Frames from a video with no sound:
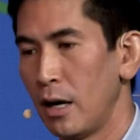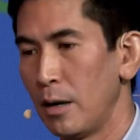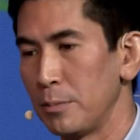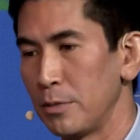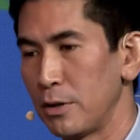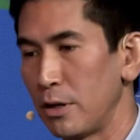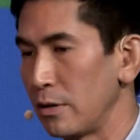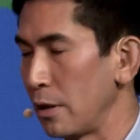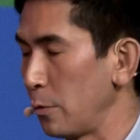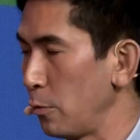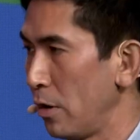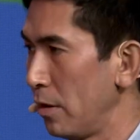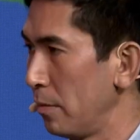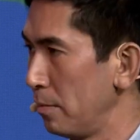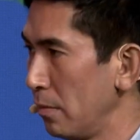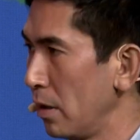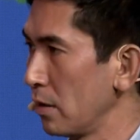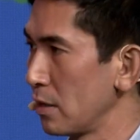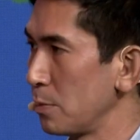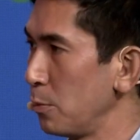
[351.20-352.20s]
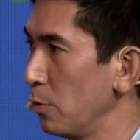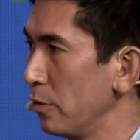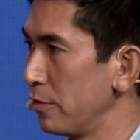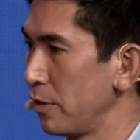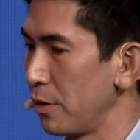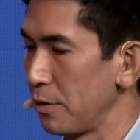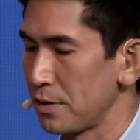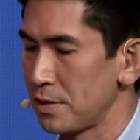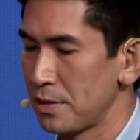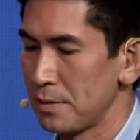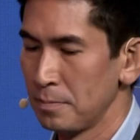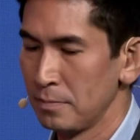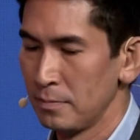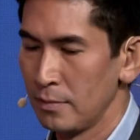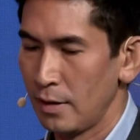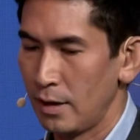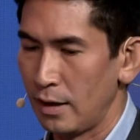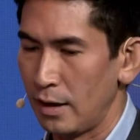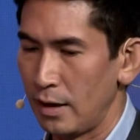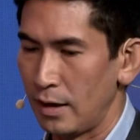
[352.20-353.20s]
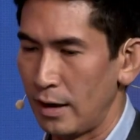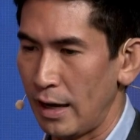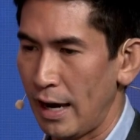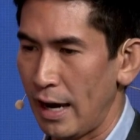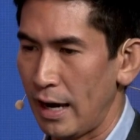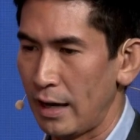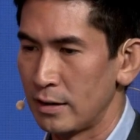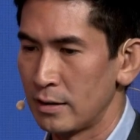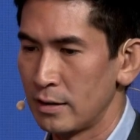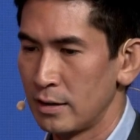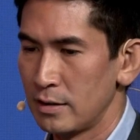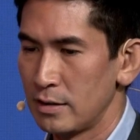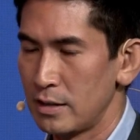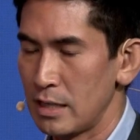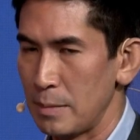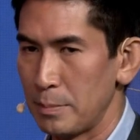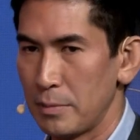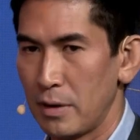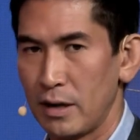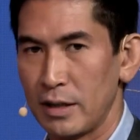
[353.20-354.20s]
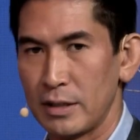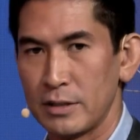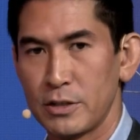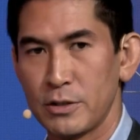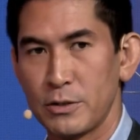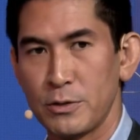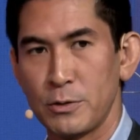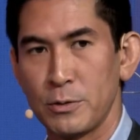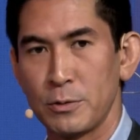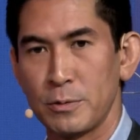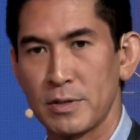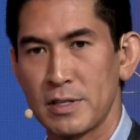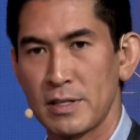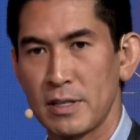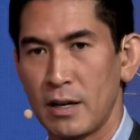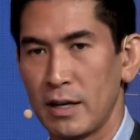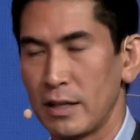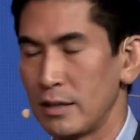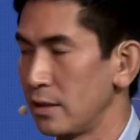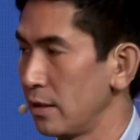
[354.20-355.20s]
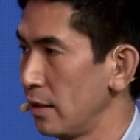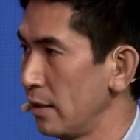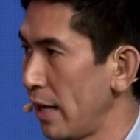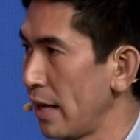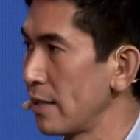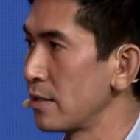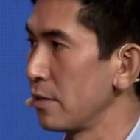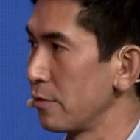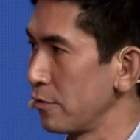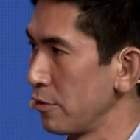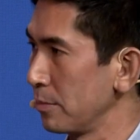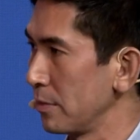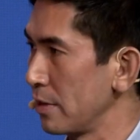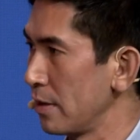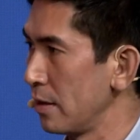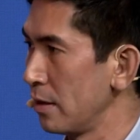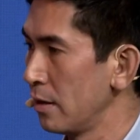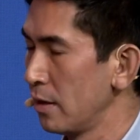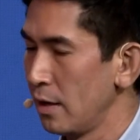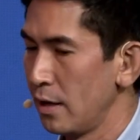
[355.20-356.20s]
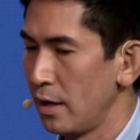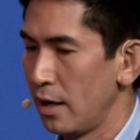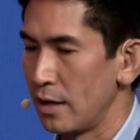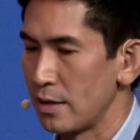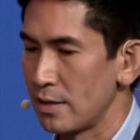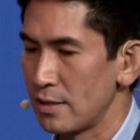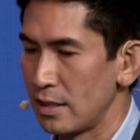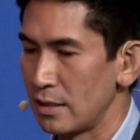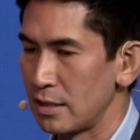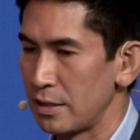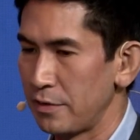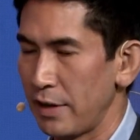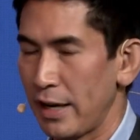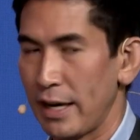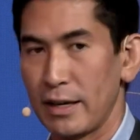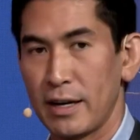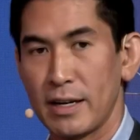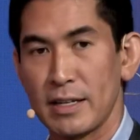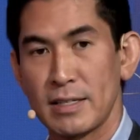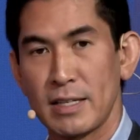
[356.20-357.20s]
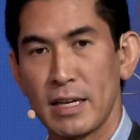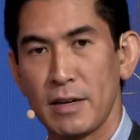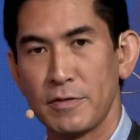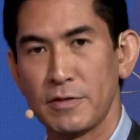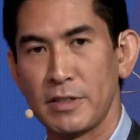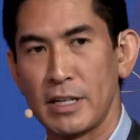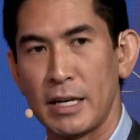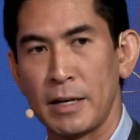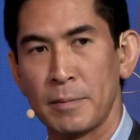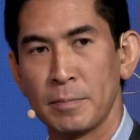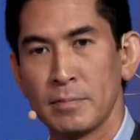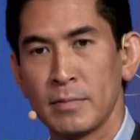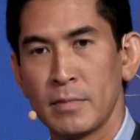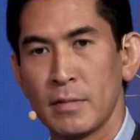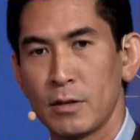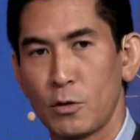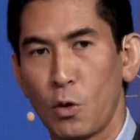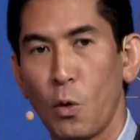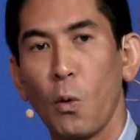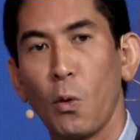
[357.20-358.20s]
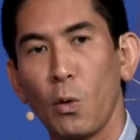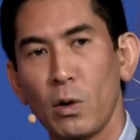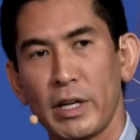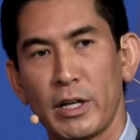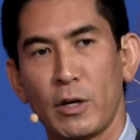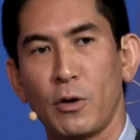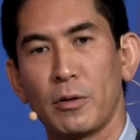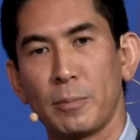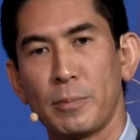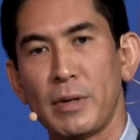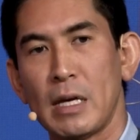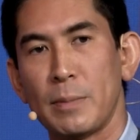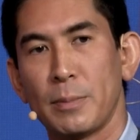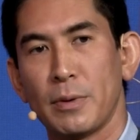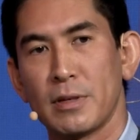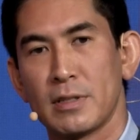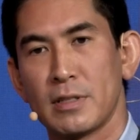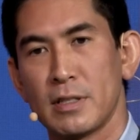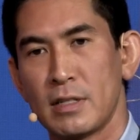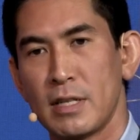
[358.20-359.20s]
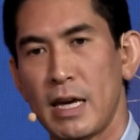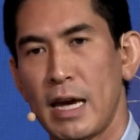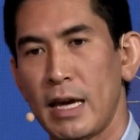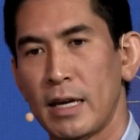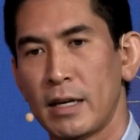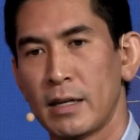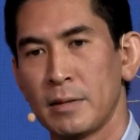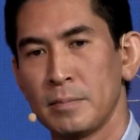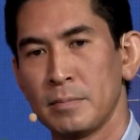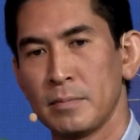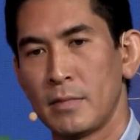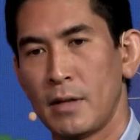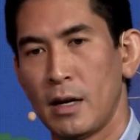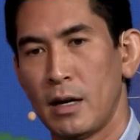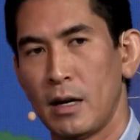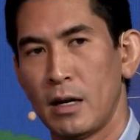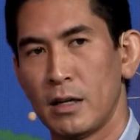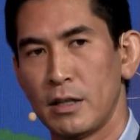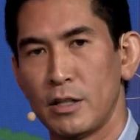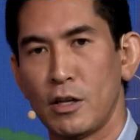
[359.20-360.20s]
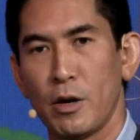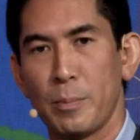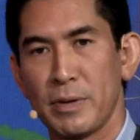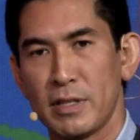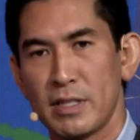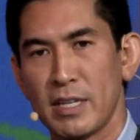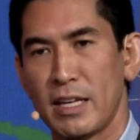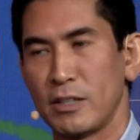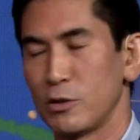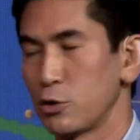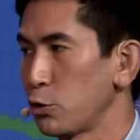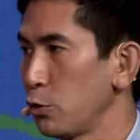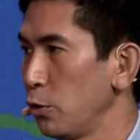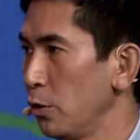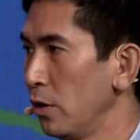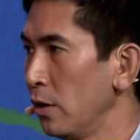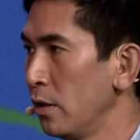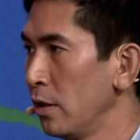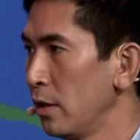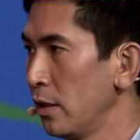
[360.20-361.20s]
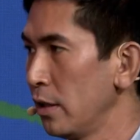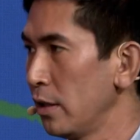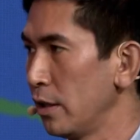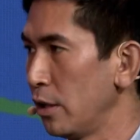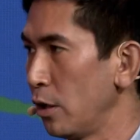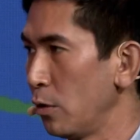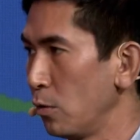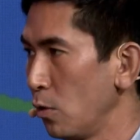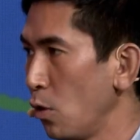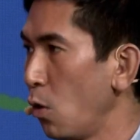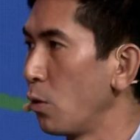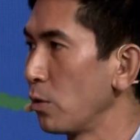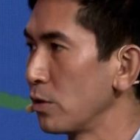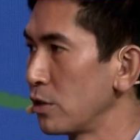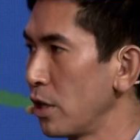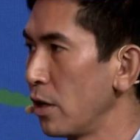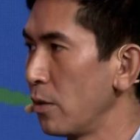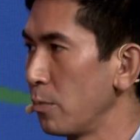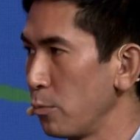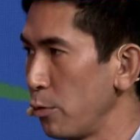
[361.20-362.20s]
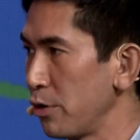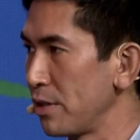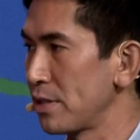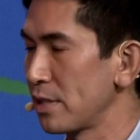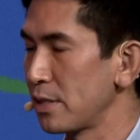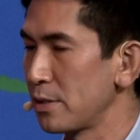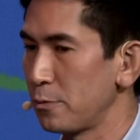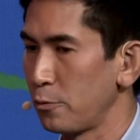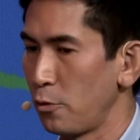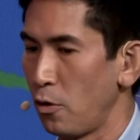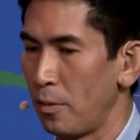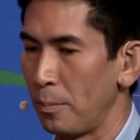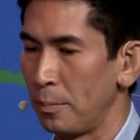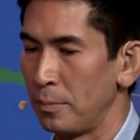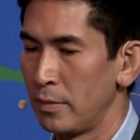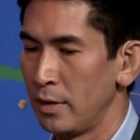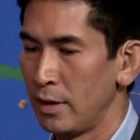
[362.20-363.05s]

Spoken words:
you know, there were multiple folks at DeepMind who signed a letter from the Center for AI Safety, calling on people to take you know, potential you know, long-term risks from